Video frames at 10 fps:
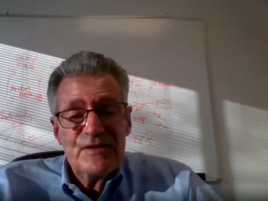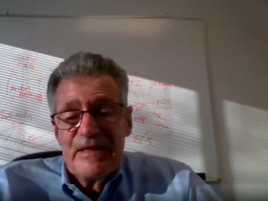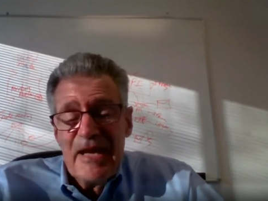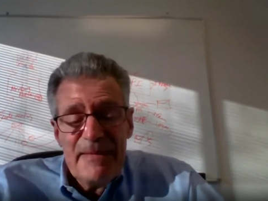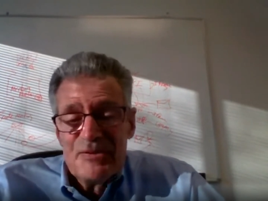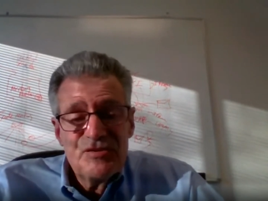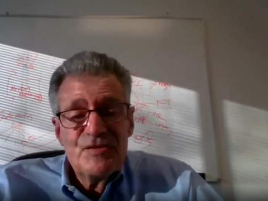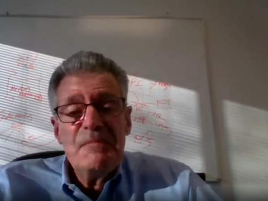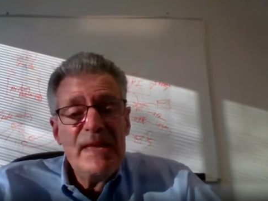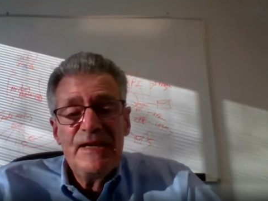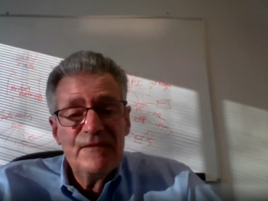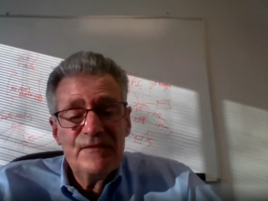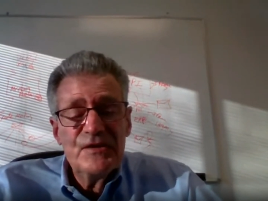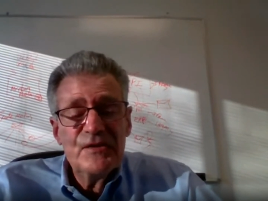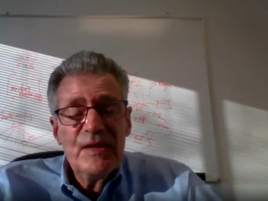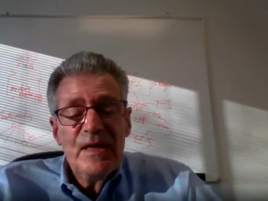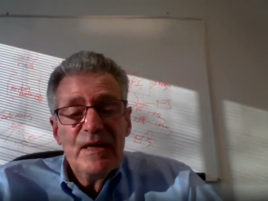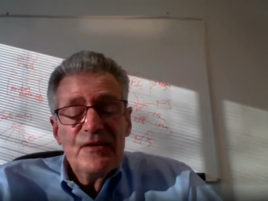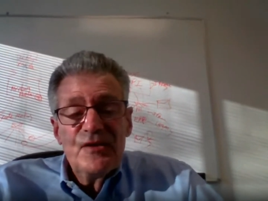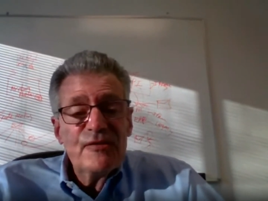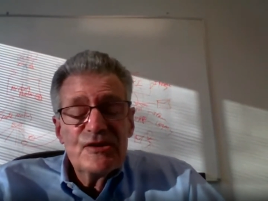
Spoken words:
happened to many of you. You're in